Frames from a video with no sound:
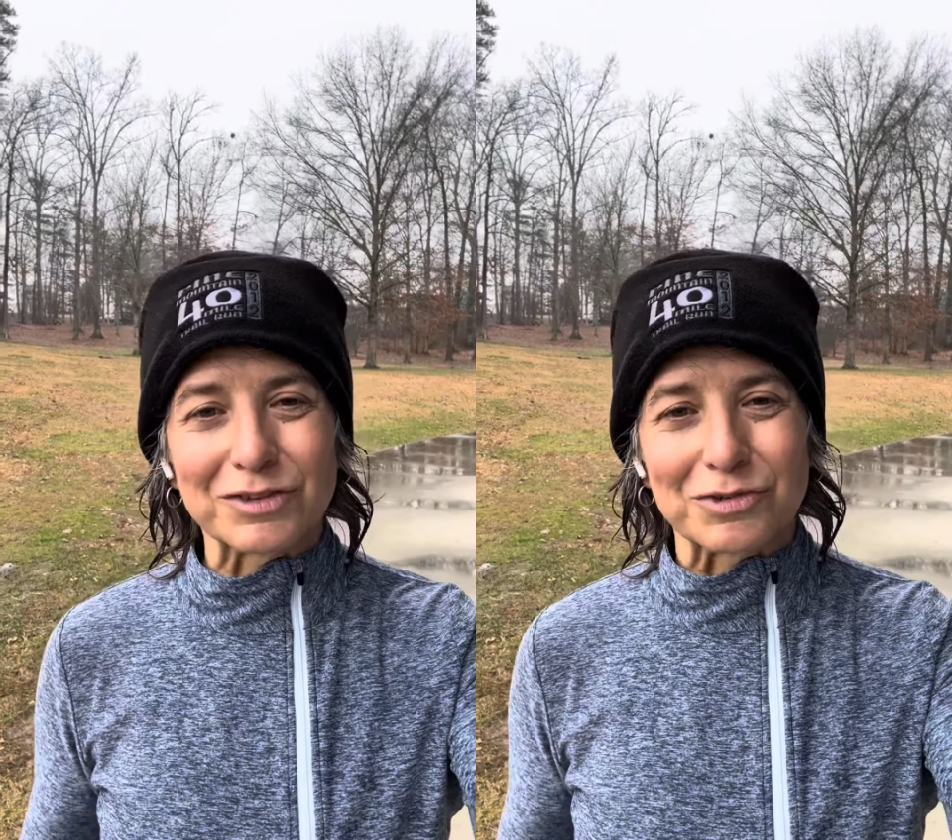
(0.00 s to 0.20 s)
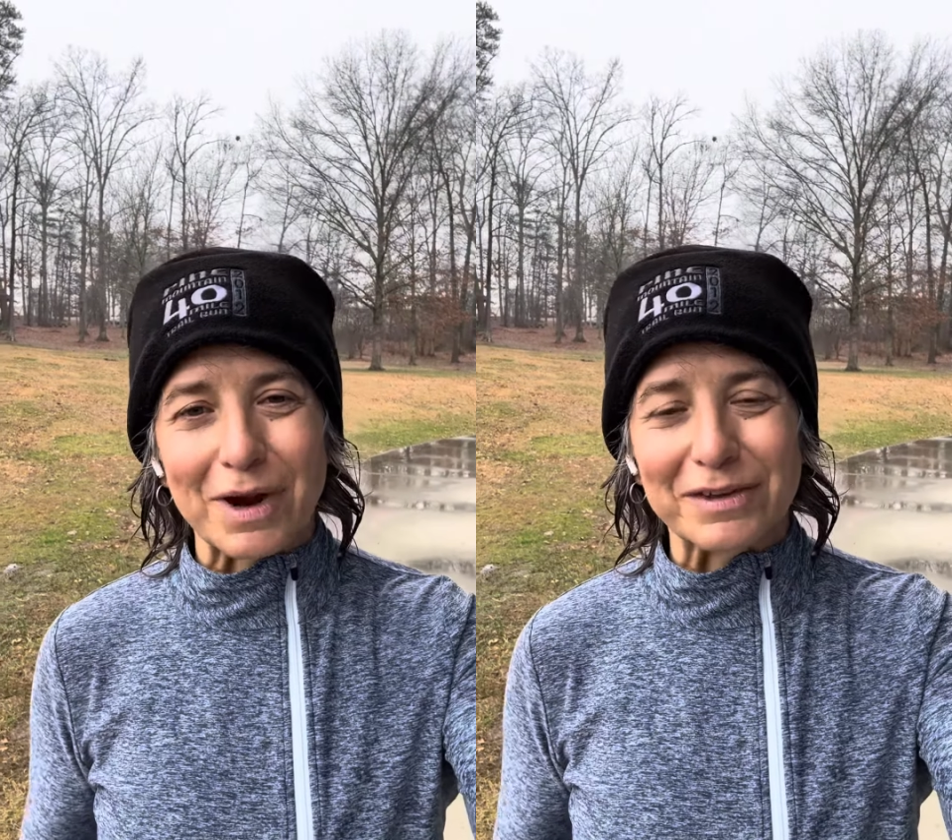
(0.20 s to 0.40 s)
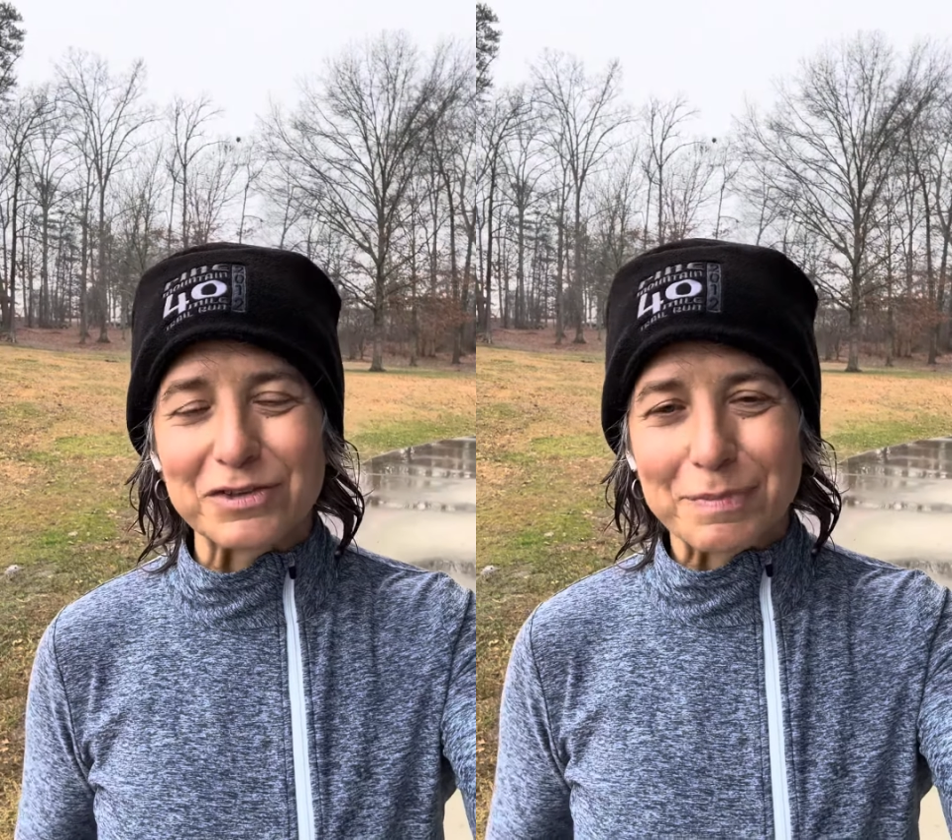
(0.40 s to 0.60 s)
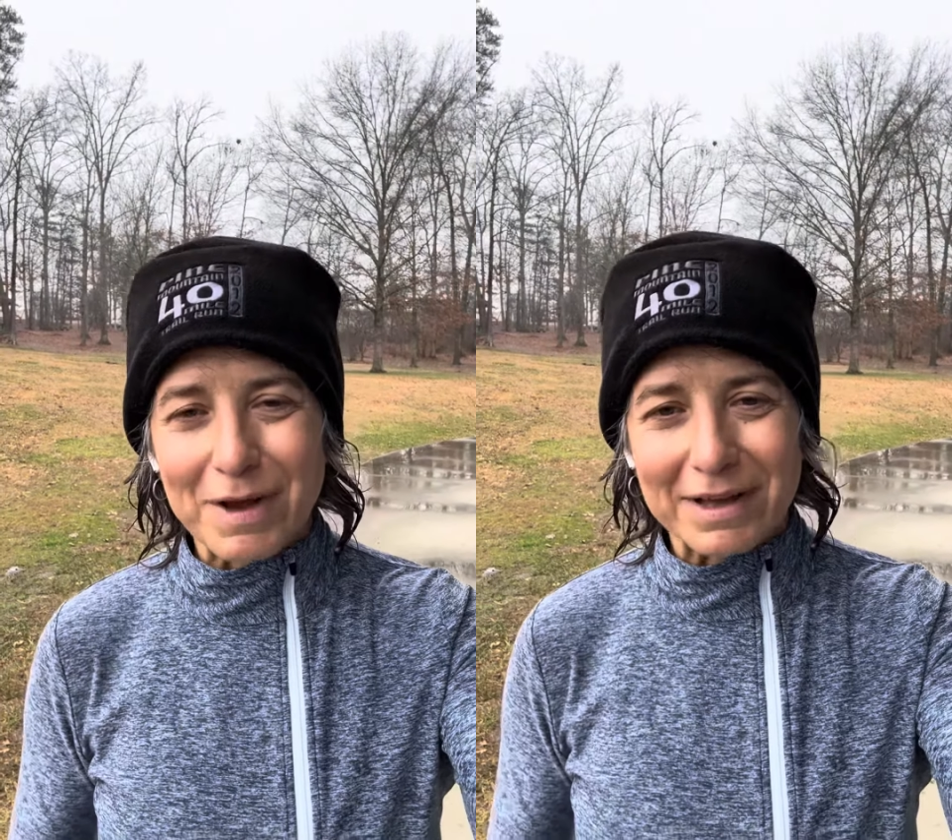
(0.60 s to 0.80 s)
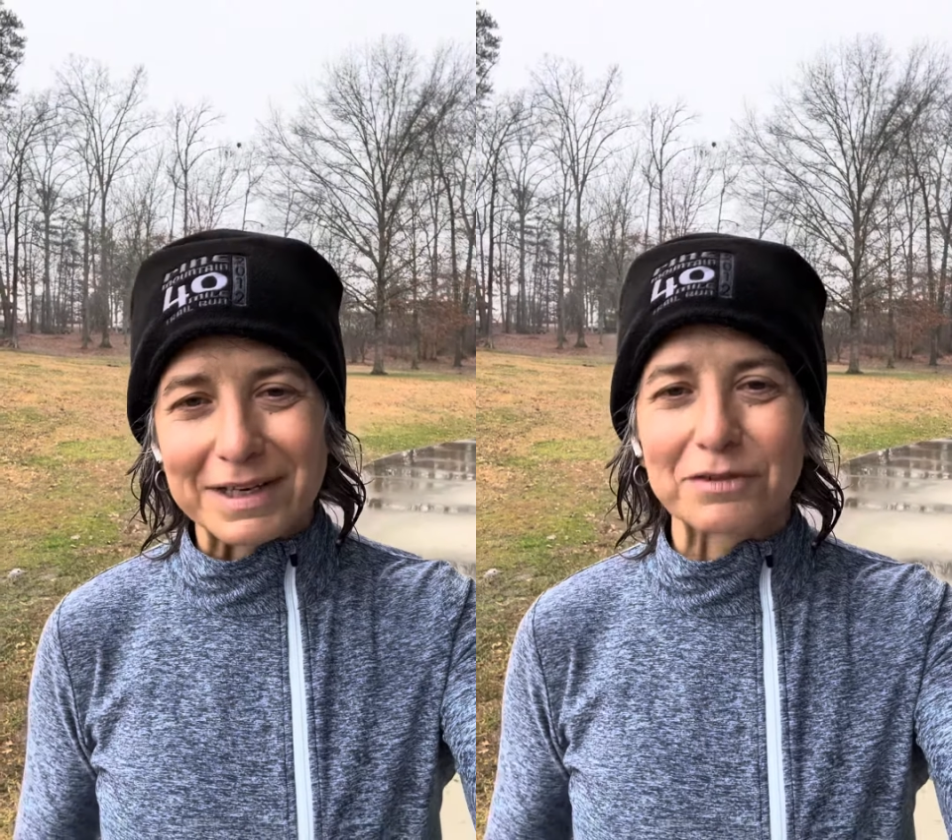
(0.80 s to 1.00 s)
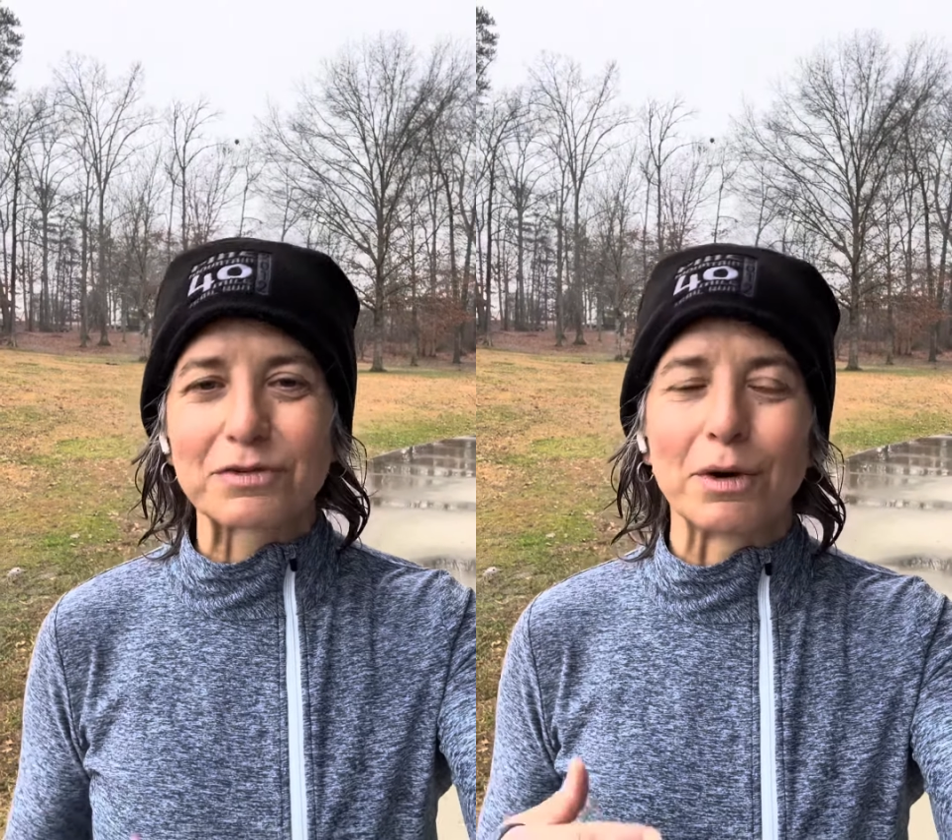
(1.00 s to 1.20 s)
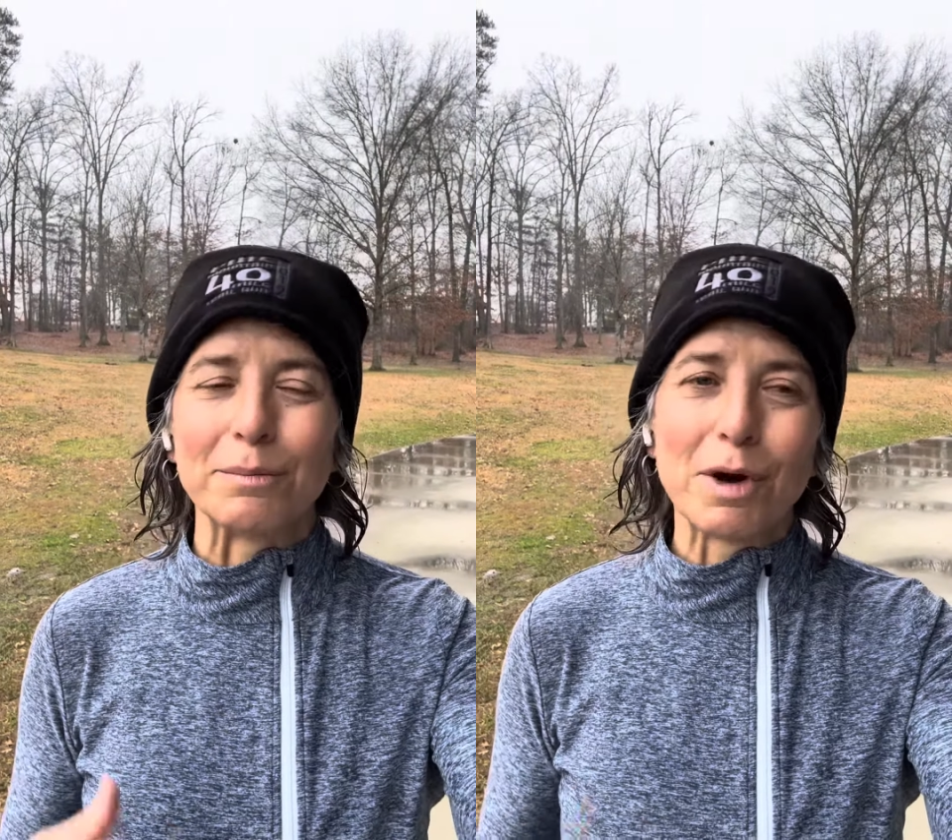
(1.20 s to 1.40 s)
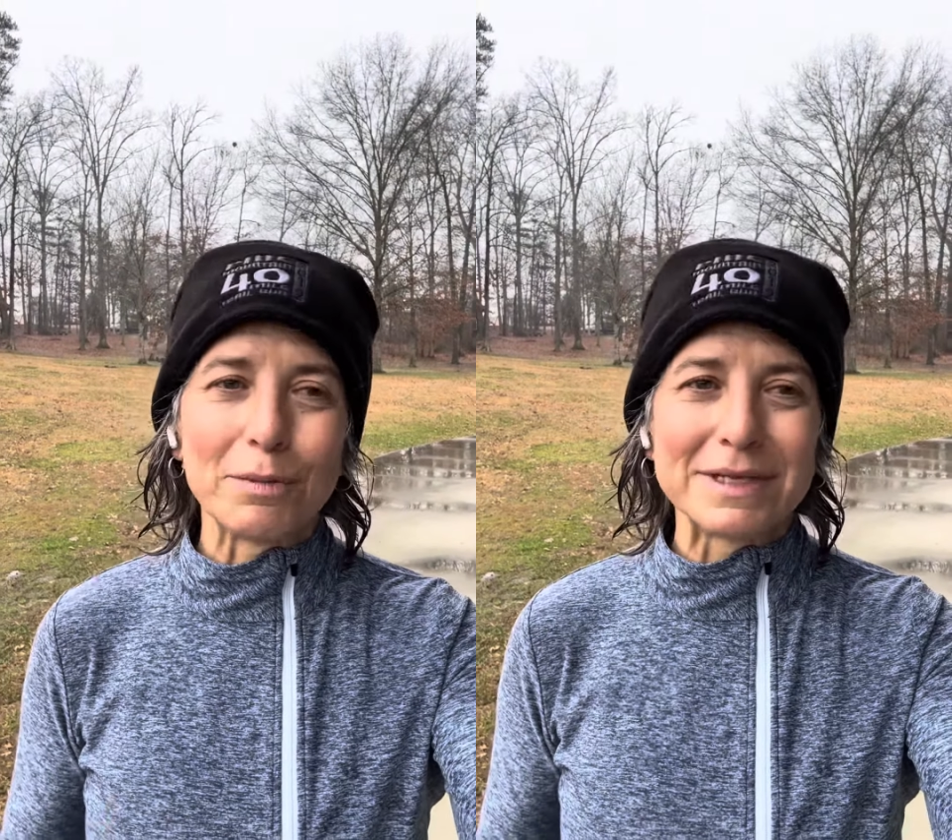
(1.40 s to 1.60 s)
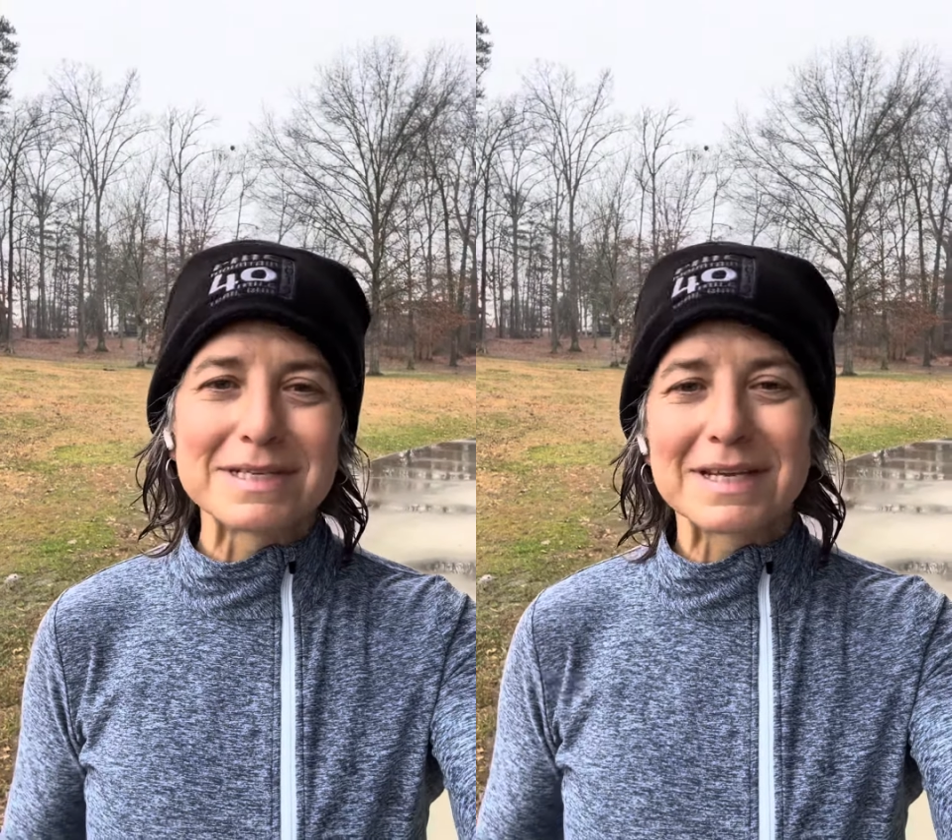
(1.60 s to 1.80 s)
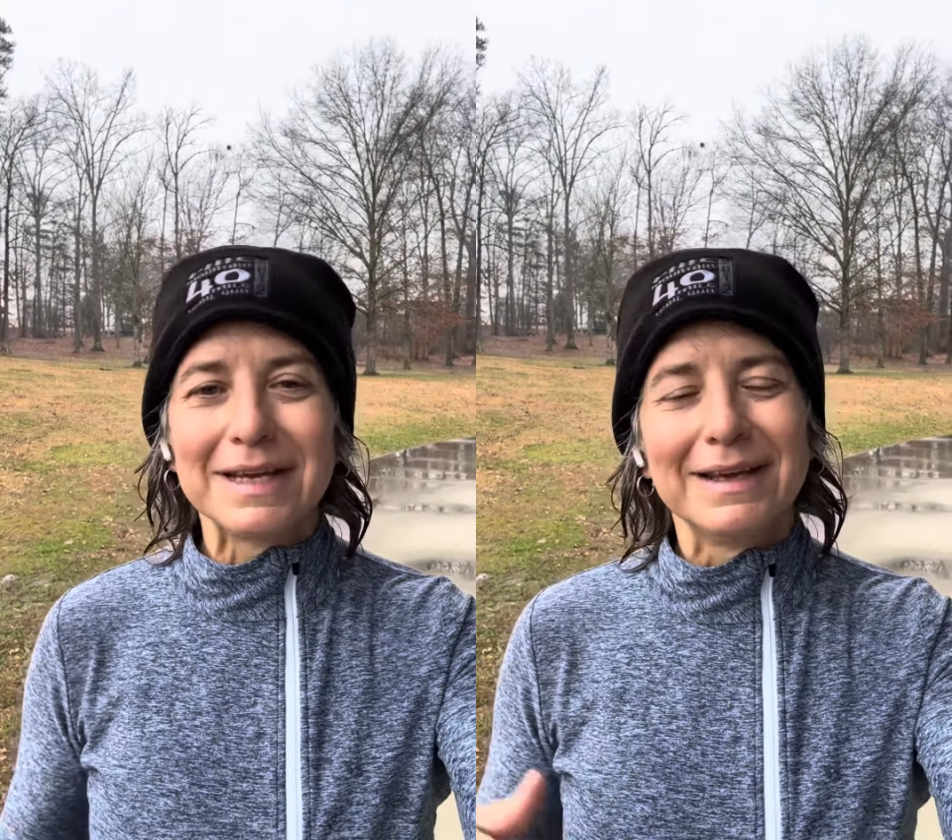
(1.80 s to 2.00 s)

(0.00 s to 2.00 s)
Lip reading: dry spot here for a moment